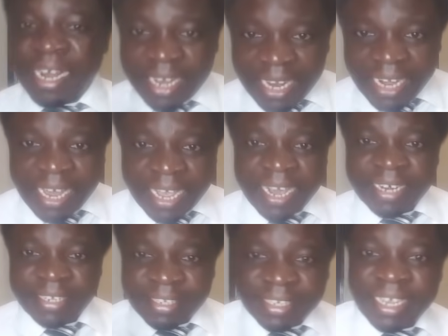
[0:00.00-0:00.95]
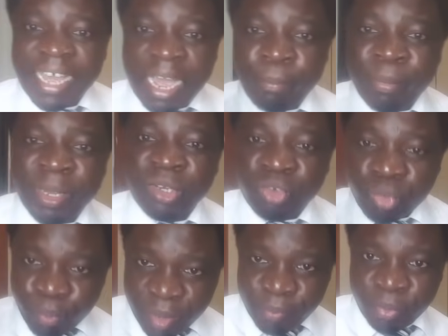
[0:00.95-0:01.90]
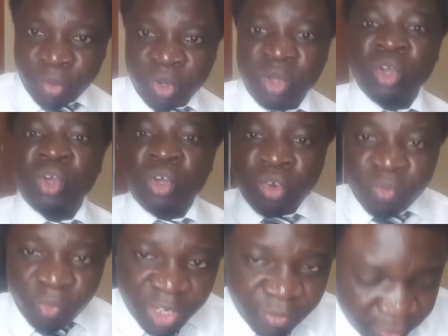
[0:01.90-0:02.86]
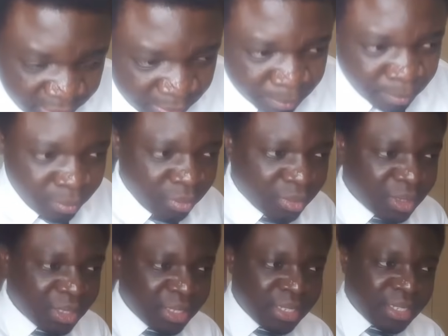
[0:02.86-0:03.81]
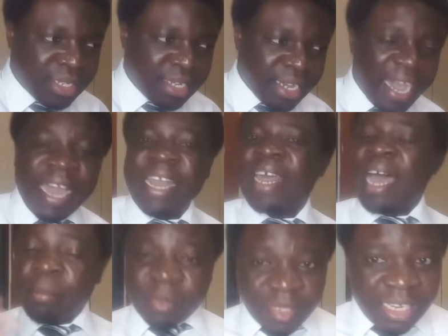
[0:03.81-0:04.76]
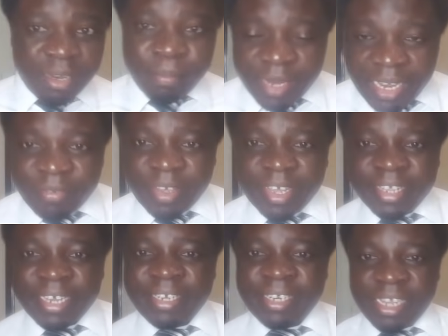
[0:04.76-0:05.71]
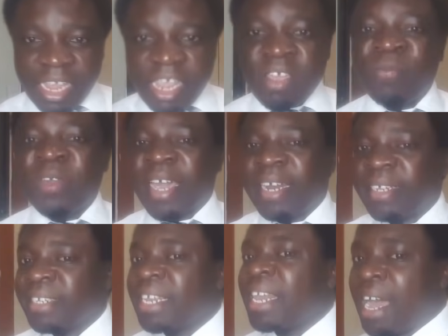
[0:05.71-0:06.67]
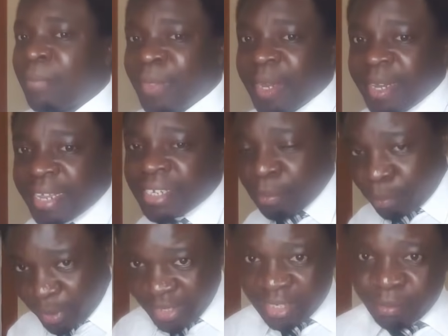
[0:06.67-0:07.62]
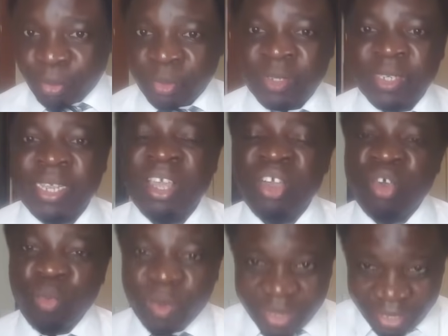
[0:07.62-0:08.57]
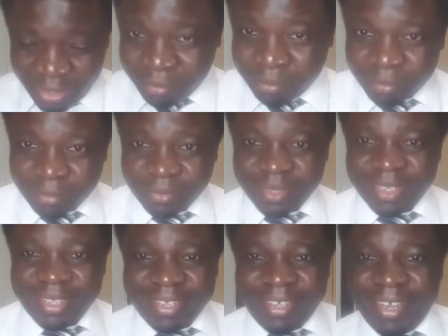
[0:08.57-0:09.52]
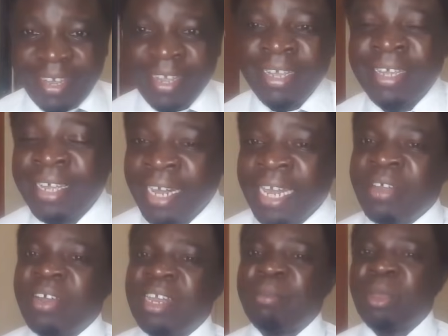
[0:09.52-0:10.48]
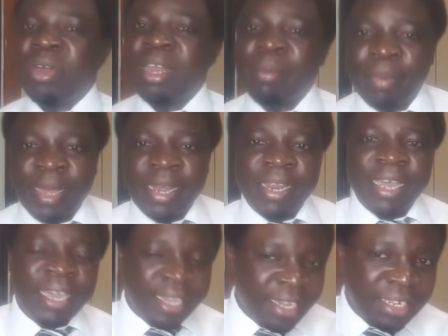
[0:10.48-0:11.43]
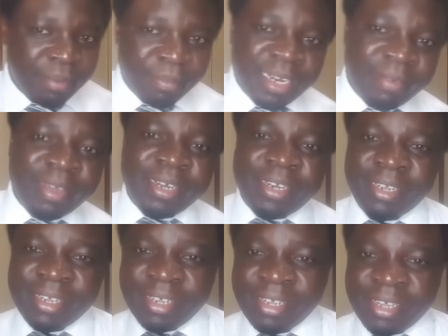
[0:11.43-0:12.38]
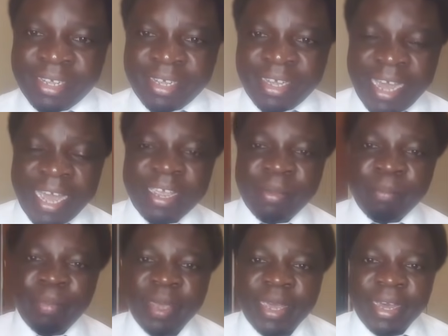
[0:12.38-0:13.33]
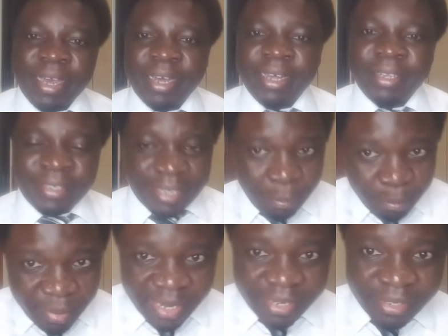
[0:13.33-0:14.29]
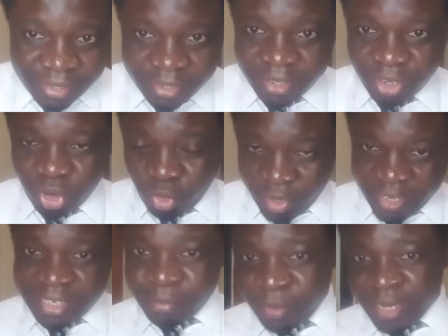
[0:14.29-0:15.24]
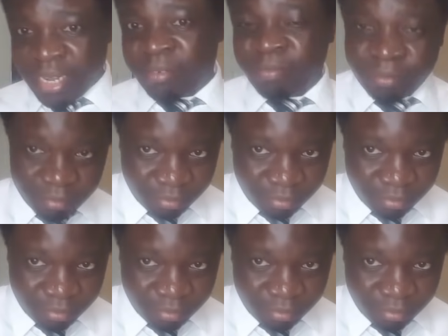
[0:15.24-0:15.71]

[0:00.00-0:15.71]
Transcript: and Raila can still appeal to people to vote for him. And I'm still believing that if we can still have the NASA principles with him. Leo nimeona pale akiita Mudavadi, akimpea some minutes on his behalf.